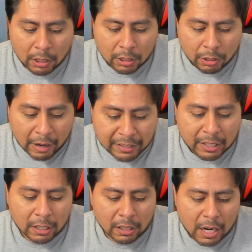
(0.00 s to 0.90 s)
You're
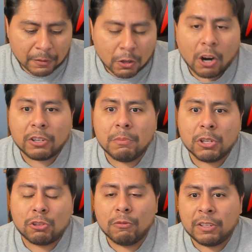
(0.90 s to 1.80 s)
asking a lot of Gardner
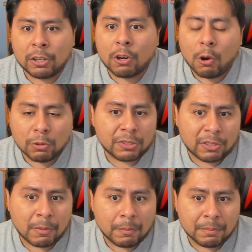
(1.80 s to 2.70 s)
Minshew and the Colts
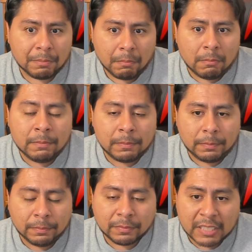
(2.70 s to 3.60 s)
to
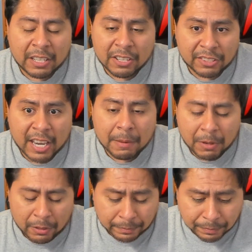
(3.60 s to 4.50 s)
in this game
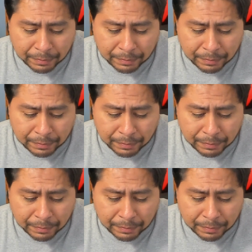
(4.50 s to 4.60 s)
here.